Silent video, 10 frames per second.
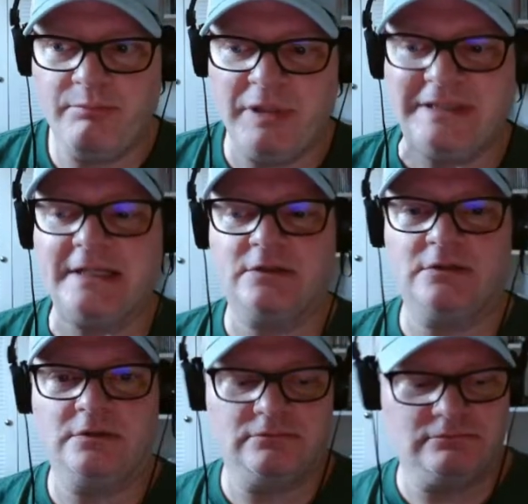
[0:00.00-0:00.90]

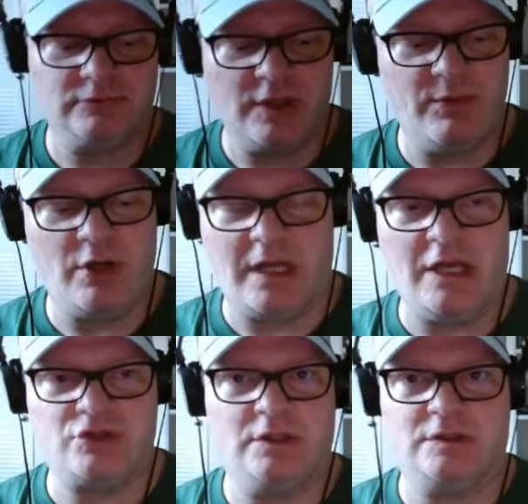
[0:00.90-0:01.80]
political
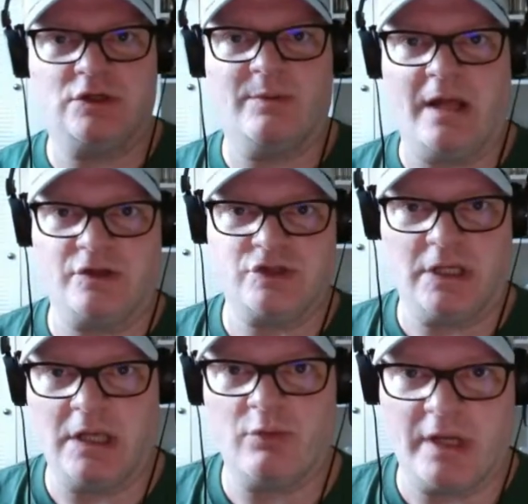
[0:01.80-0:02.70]
communication and terminology
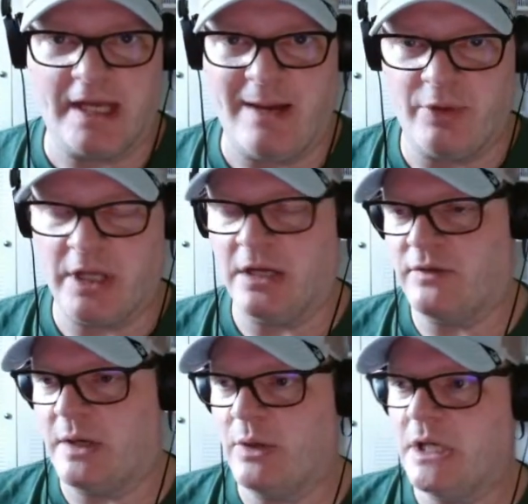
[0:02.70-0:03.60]
can get really
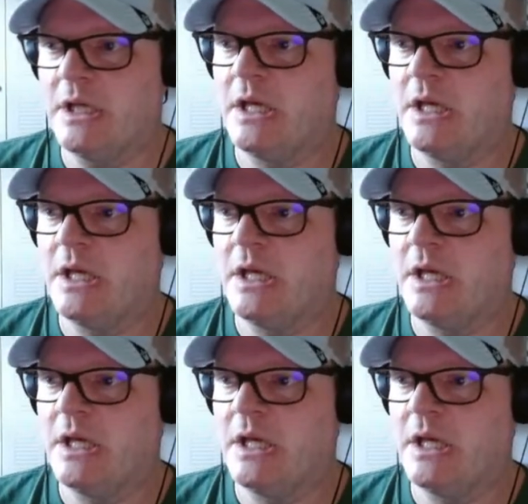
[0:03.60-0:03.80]
complicated that way.